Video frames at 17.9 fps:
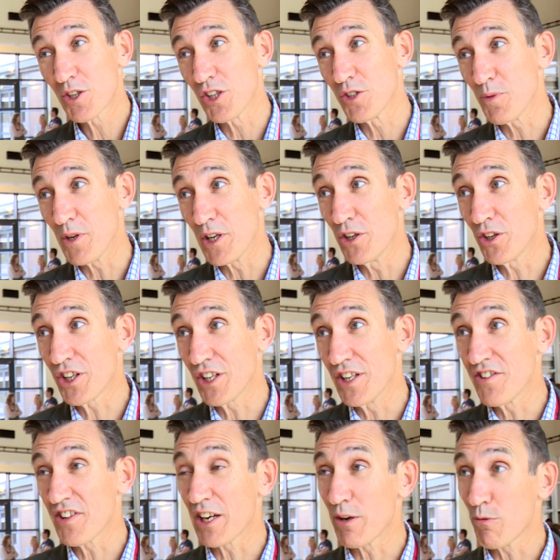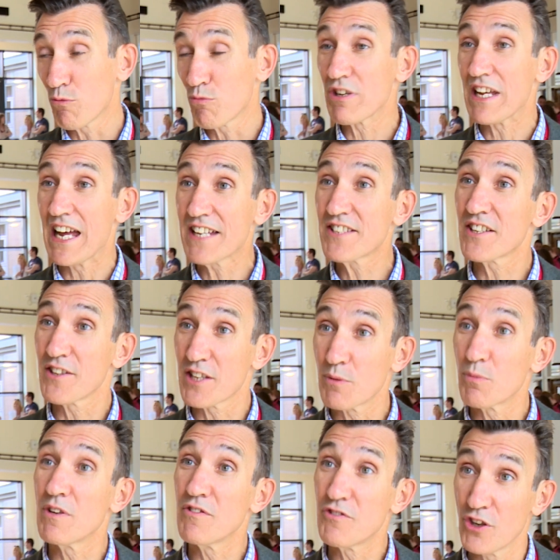because we look at it and think, yes, I
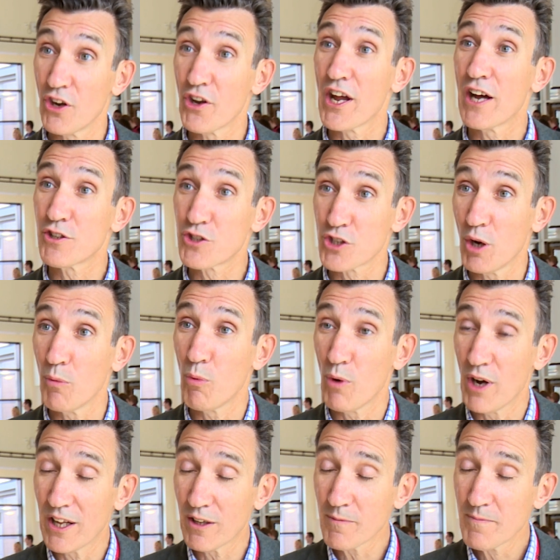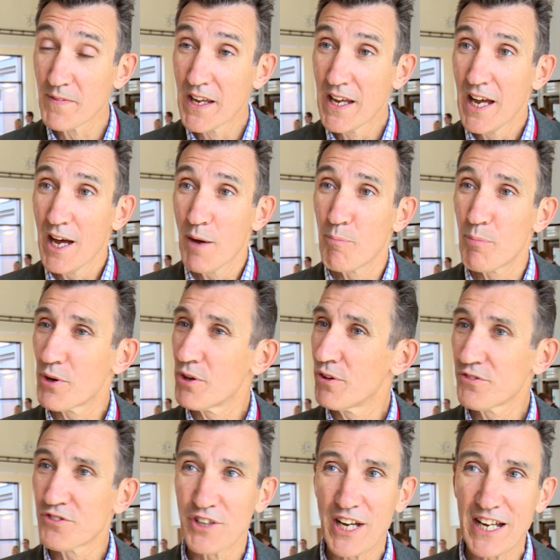think we've done our job well but
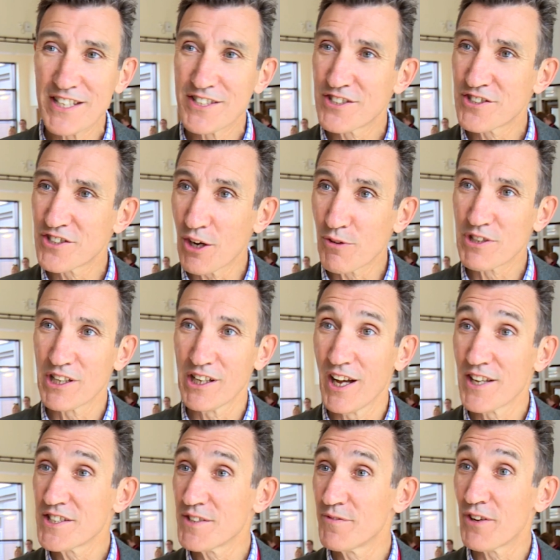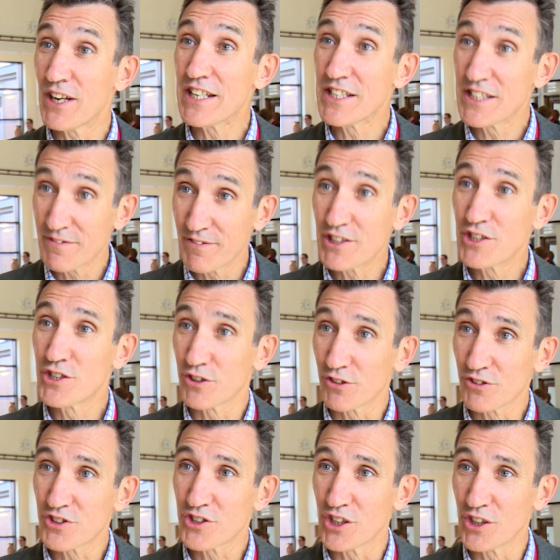also it's so delighted for individual
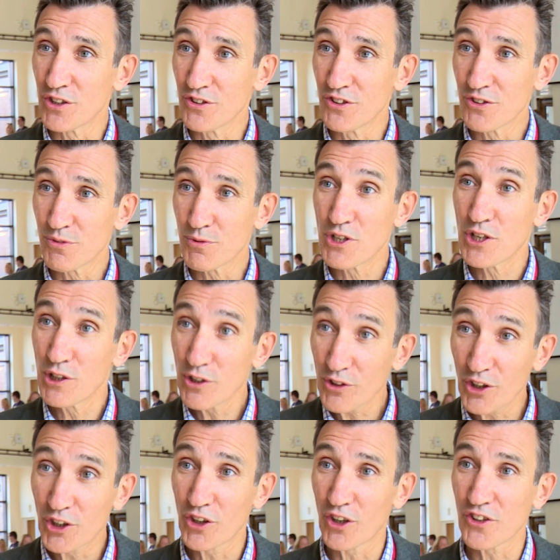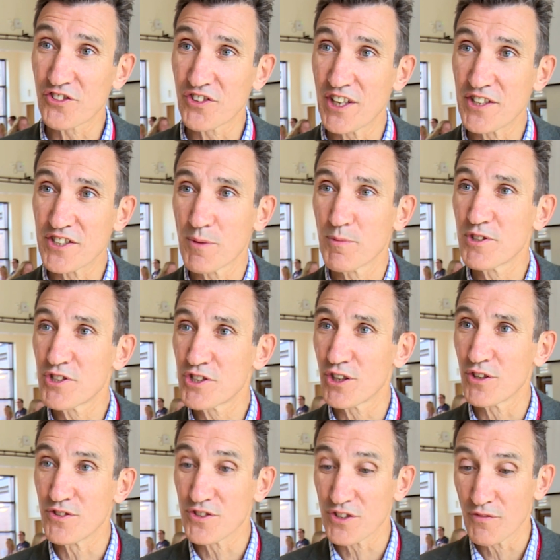students. When you look across there, some of the
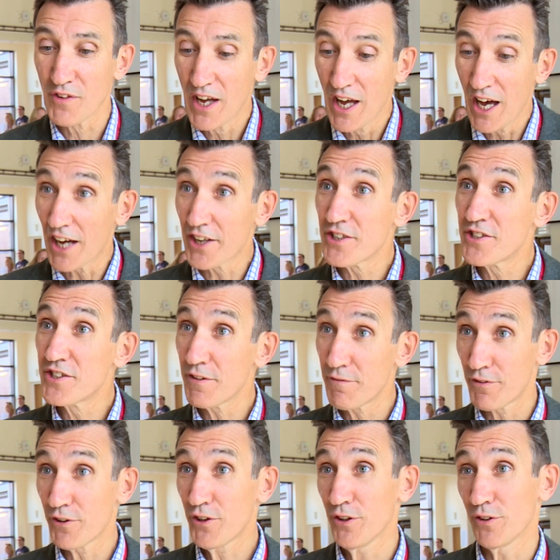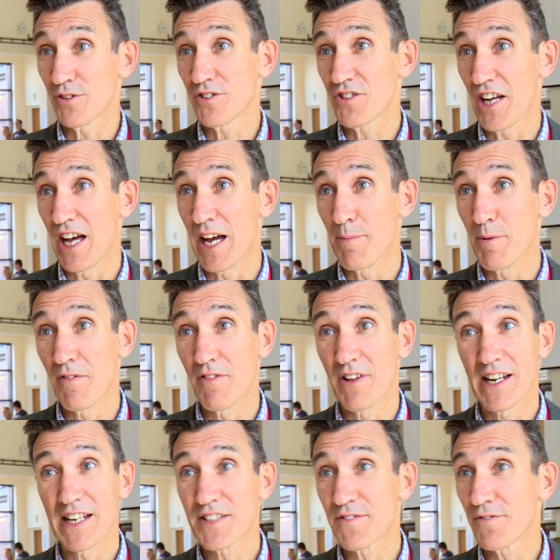students have had a difficult time over the
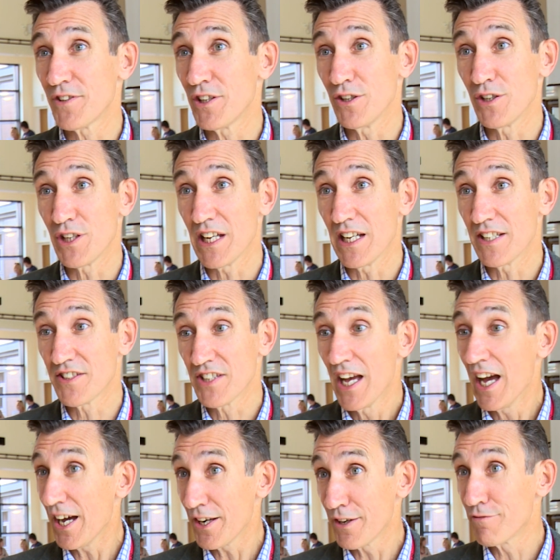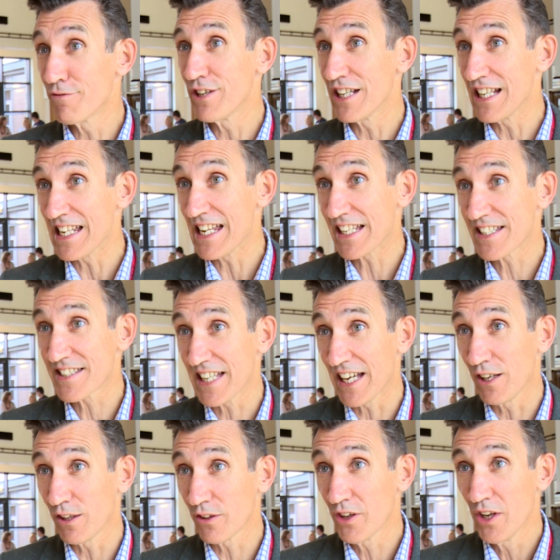last few years and have really
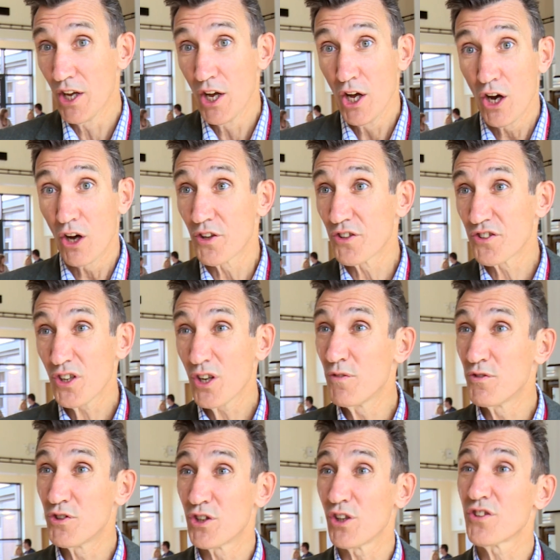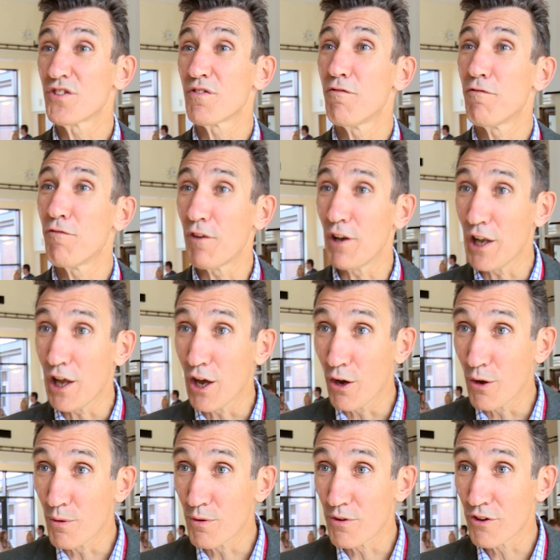excelled. Others who've just
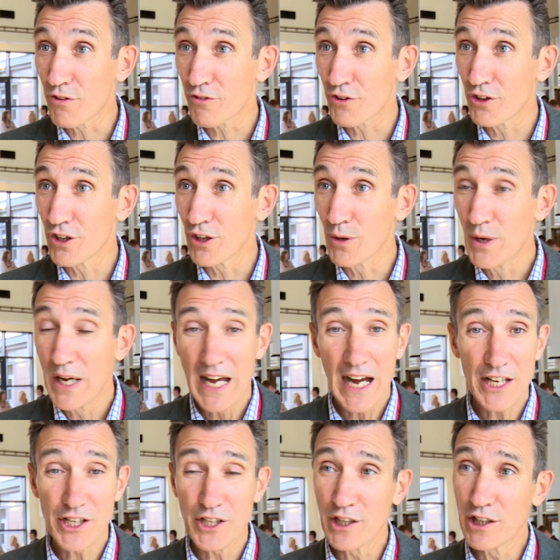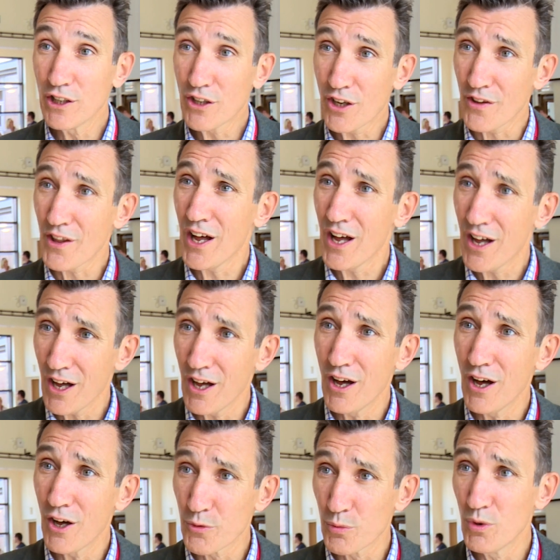flown through, and you look at the
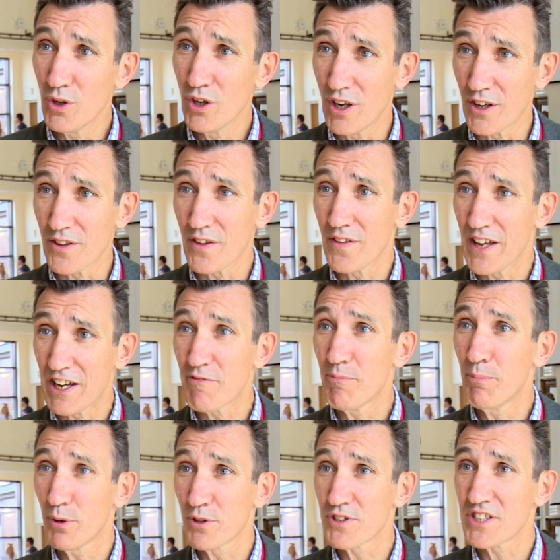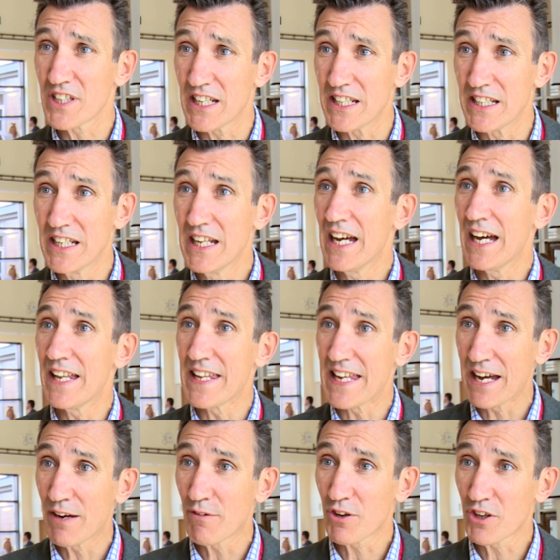hard work that they've put in and the
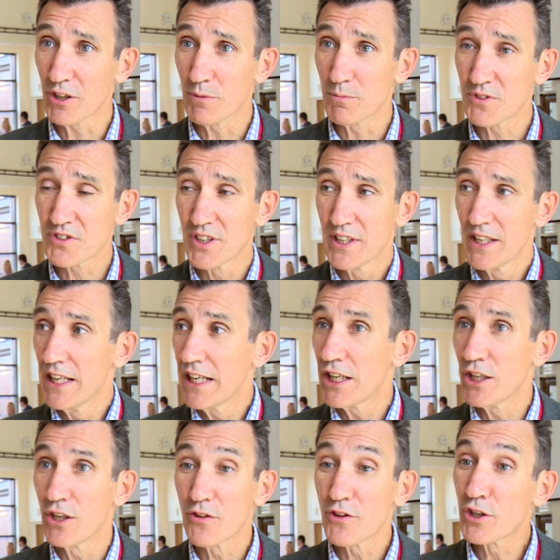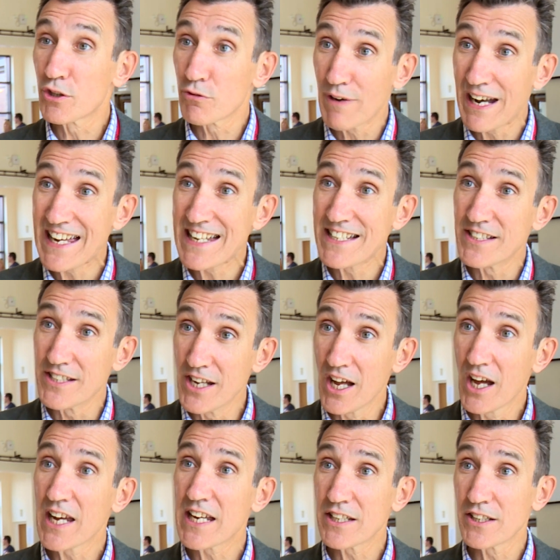outcomes. You know, the grade
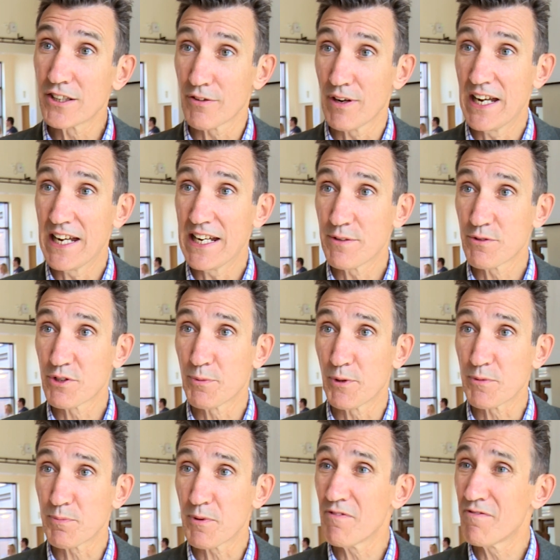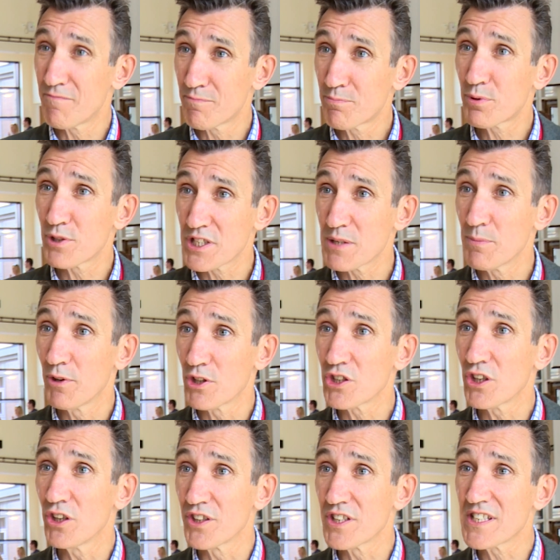9 grade was supposed to be pretty much
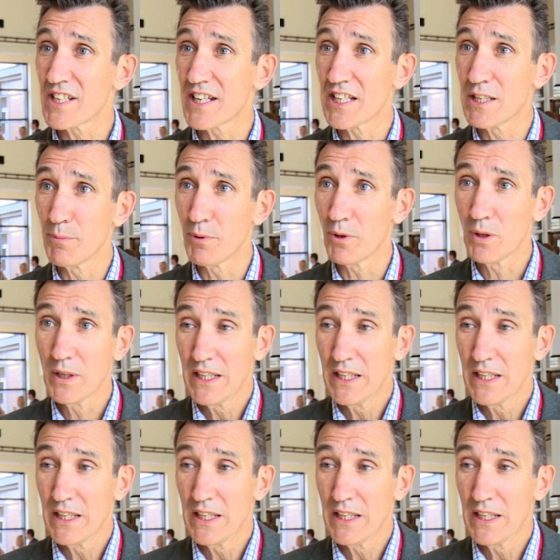unattainable.